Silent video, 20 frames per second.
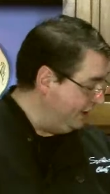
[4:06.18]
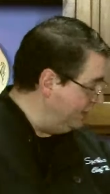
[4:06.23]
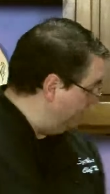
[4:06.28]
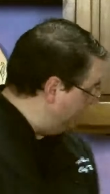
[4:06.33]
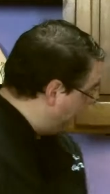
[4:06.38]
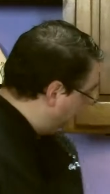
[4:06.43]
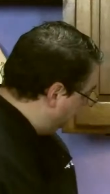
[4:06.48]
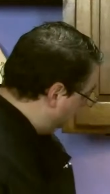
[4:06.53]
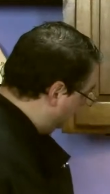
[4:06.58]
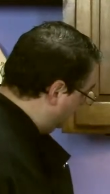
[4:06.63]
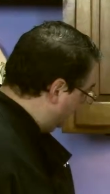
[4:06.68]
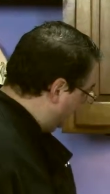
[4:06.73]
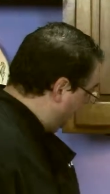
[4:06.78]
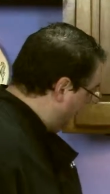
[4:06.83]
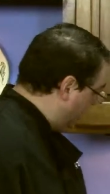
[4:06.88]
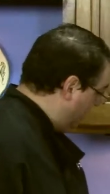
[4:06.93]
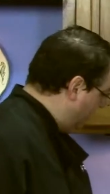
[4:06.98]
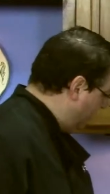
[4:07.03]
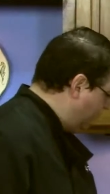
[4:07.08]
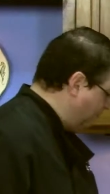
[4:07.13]
in
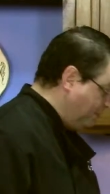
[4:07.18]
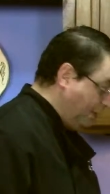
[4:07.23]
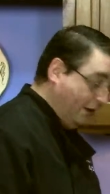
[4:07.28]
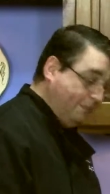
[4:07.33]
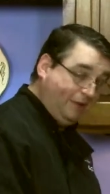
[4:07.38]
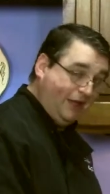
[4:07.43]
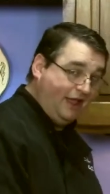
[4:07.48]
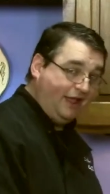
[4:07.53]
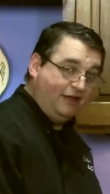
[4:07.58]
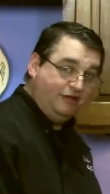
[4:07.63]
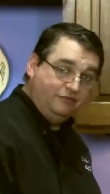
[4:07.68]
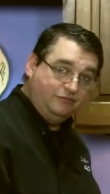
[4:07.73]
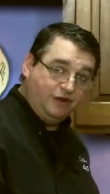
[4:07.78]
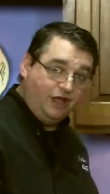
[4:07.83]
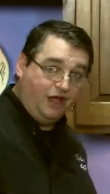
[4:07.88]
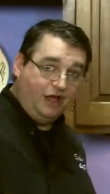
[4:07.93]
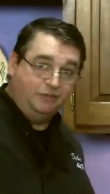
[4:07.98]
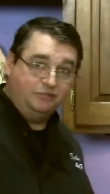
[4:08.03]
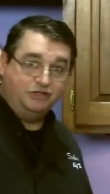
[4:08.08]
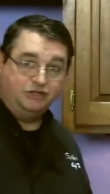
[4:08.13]
a pan.
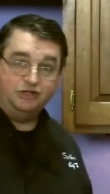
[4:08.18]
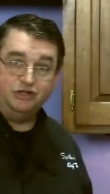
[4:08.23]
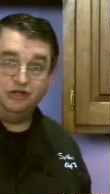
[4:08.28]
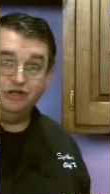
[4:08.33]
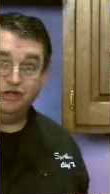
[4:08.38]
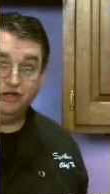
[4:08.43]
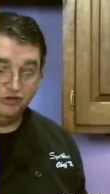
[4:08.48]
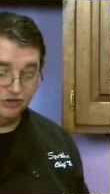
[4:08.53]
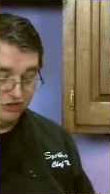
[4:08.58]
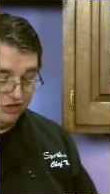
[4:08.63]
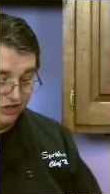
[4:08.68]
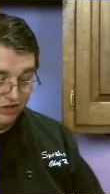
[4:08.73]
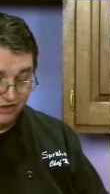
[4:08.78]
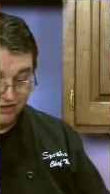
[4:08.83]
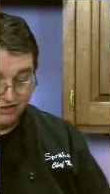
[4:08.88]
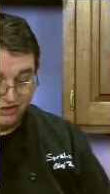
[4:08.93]
I'm just going to use a